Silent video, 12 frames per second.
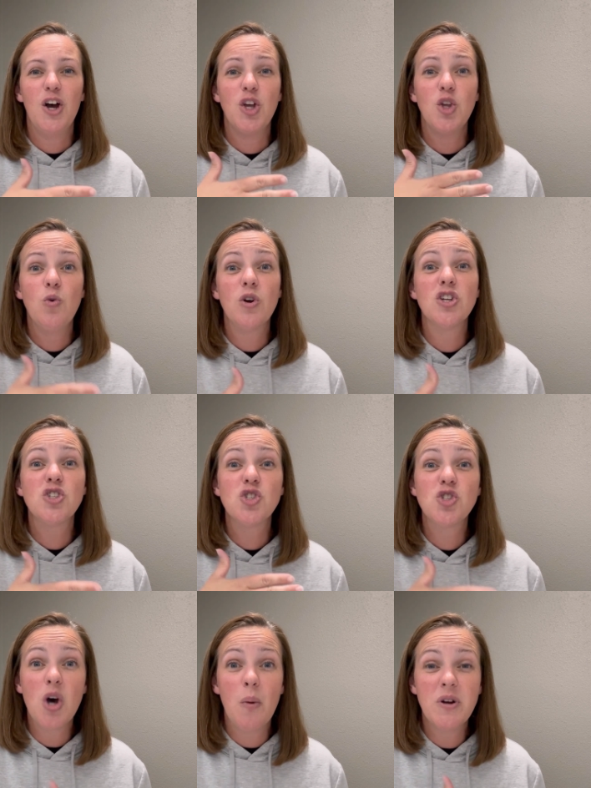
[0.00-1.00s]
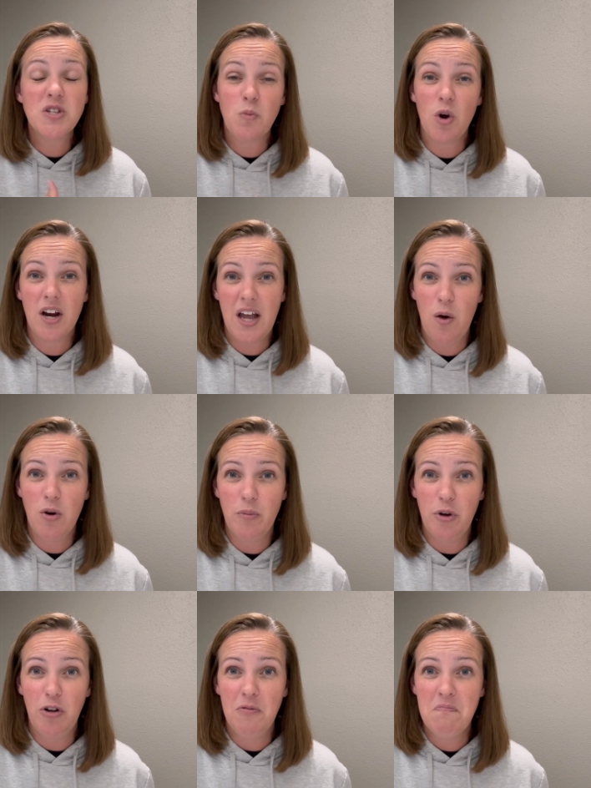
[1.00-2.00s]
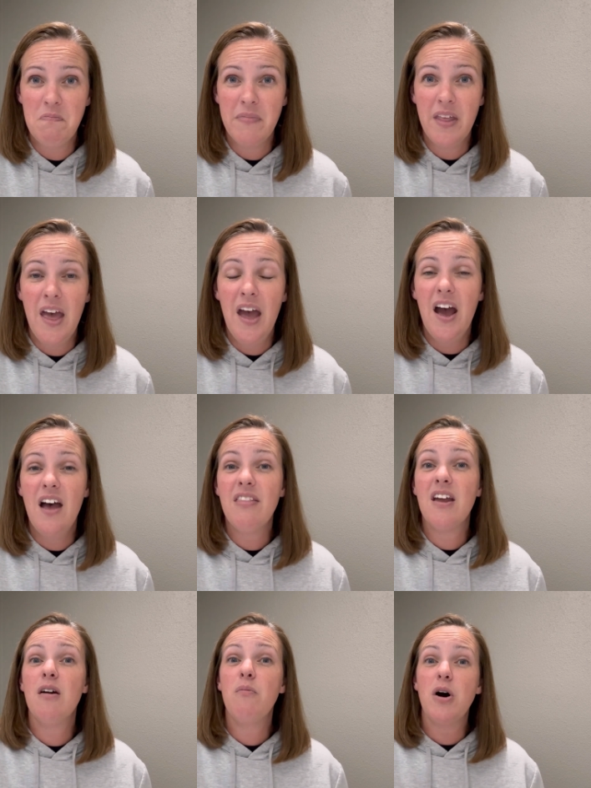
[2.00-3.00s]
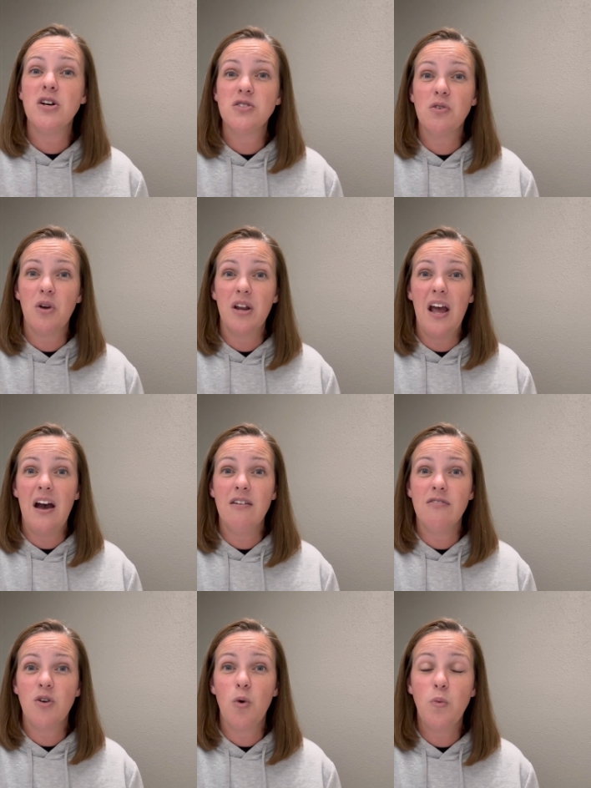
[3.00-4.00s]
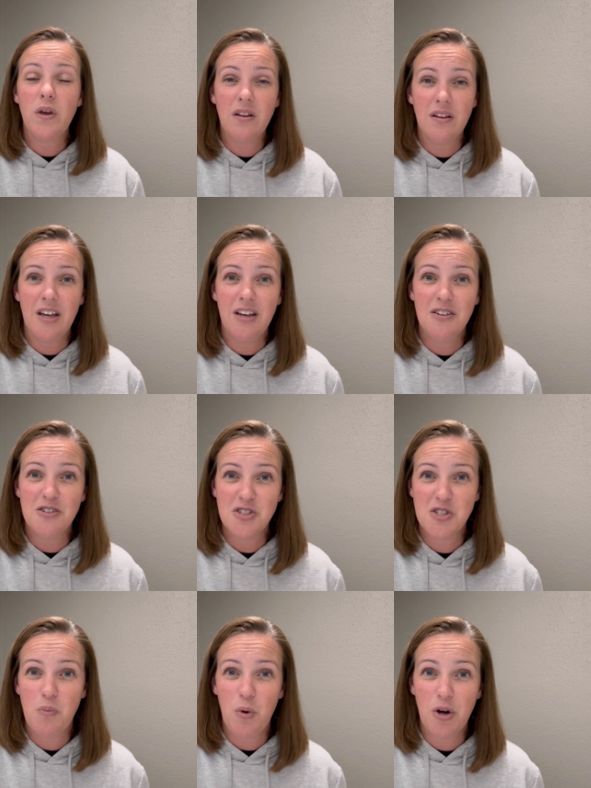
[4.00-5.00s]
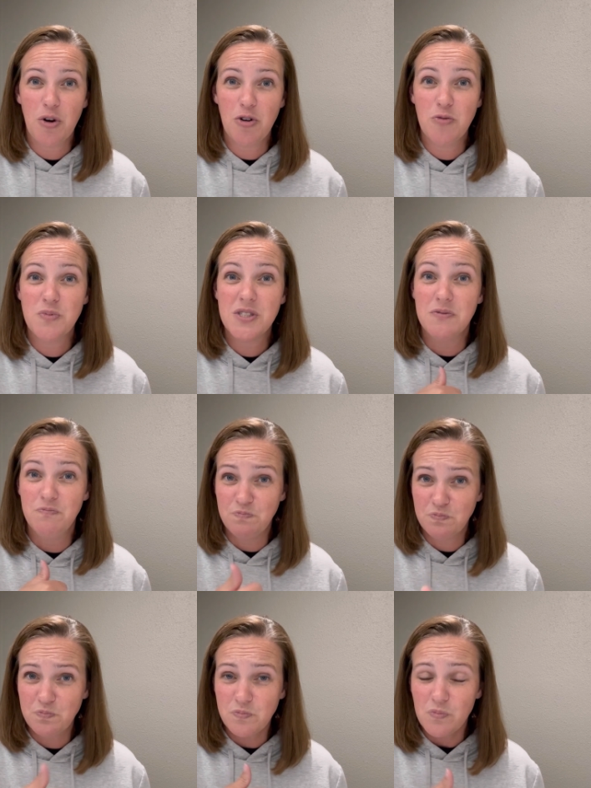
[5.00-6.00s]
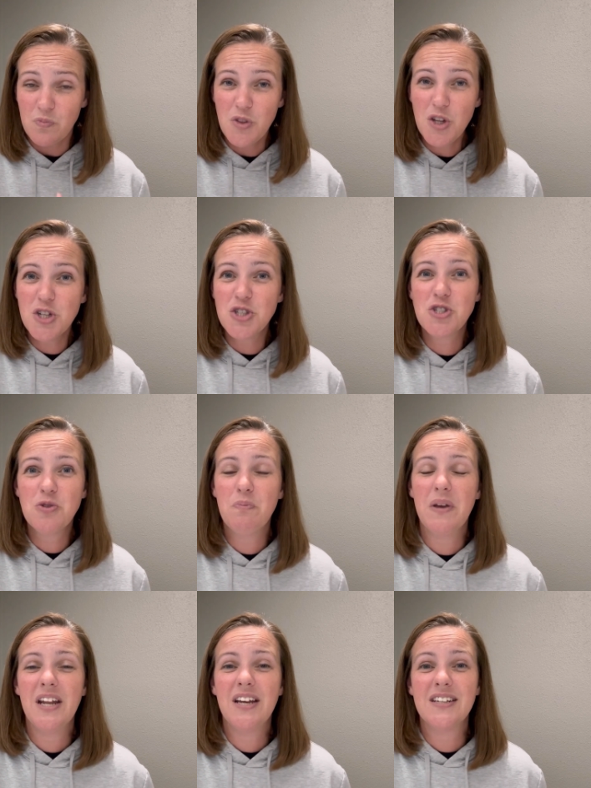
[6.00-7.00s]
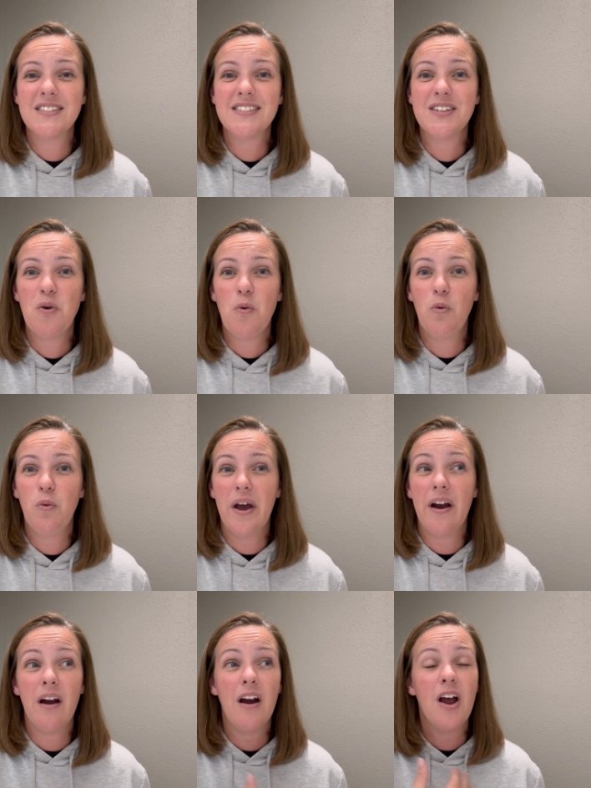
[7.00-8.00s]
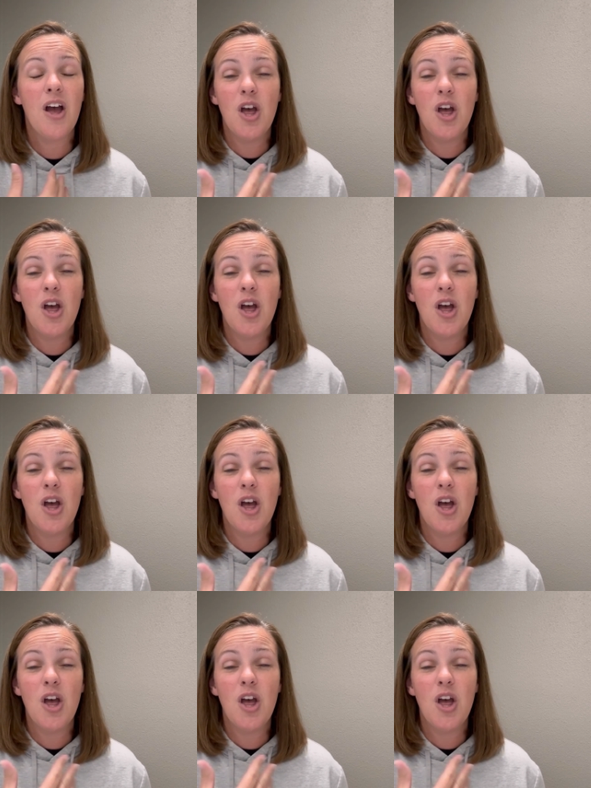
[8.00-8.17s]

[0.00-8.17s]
You are so much more accountable. And then I'm also going to have weekly support groups and Zoom meetings where